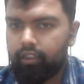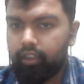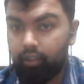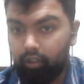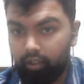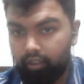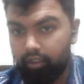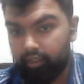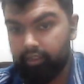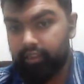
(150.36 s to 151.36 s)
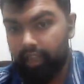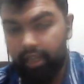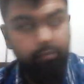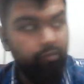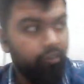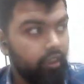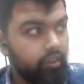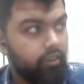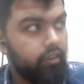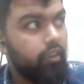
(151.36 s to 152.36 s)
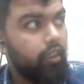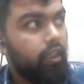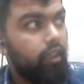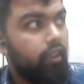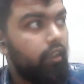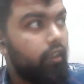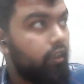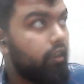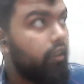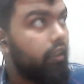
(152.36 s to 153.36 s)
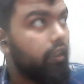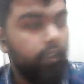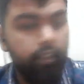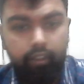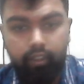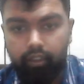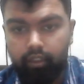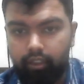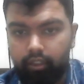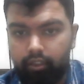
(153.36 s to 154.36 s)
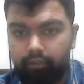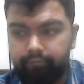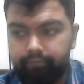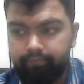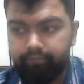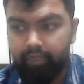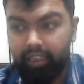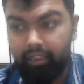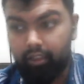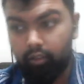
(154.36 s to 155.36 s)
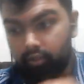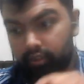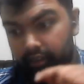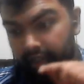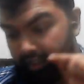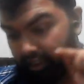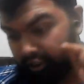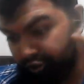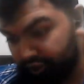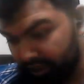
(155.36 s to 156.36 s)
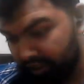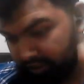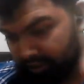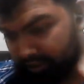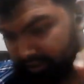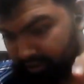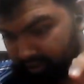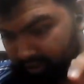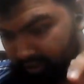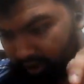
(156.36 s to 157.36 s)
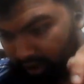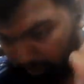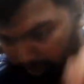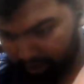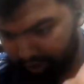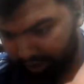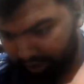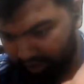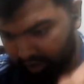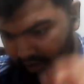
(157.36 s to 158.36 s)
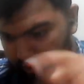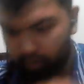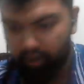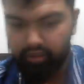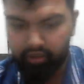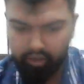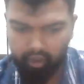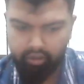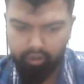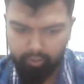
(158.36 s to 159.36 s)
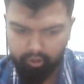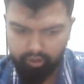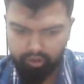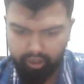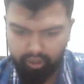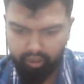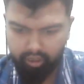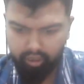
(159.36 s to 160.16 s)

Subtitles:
in the same verse, He includes that the trees are prostrating as well as the stars are prostrating.